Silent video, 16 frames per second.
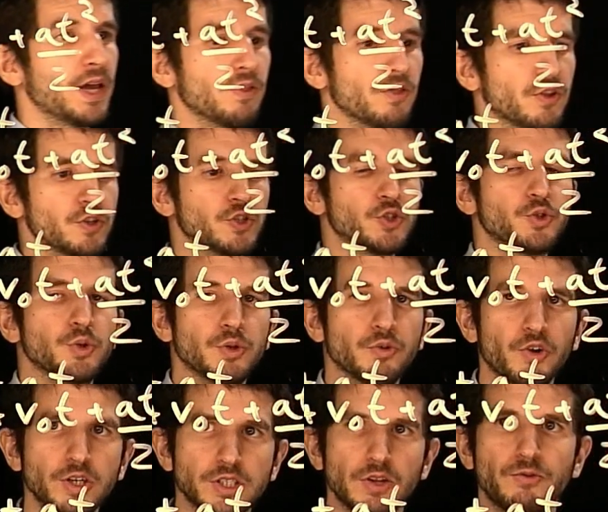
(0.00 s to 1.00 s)
This is
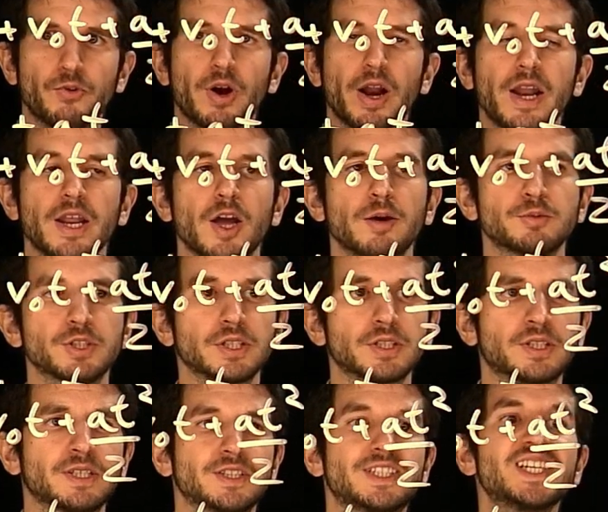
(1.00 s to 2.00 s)
universal for any
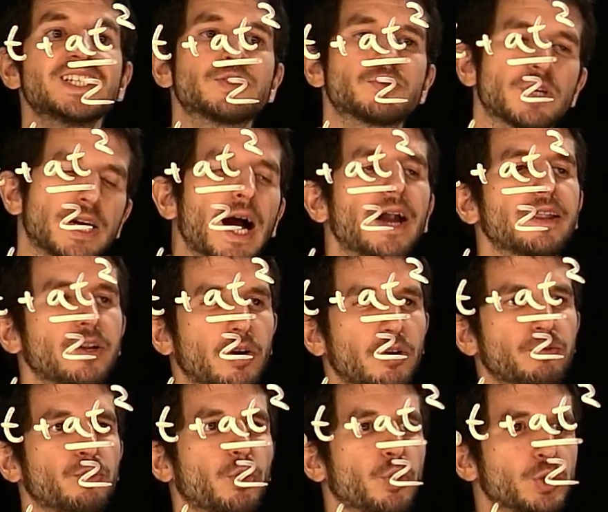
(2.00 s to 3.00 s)
object, disregarding,
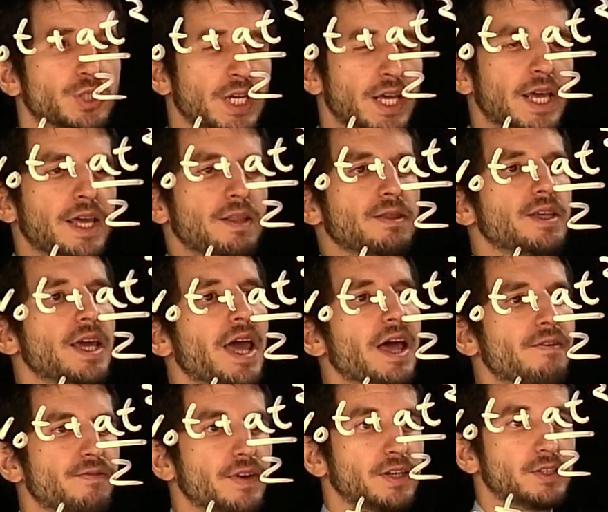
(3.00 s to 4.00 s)
of course, the
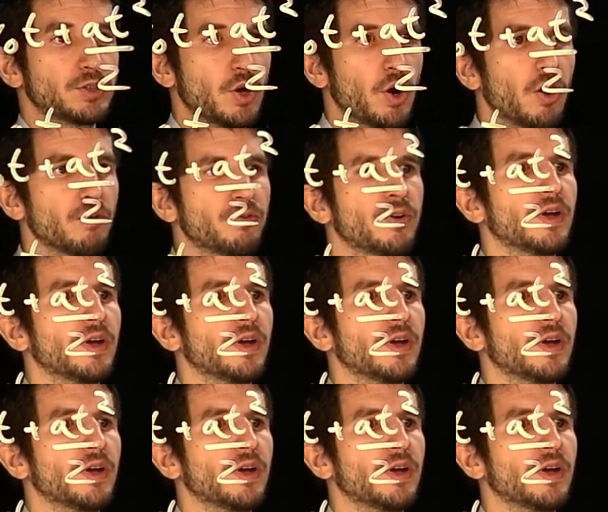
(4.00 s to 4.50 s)
effects of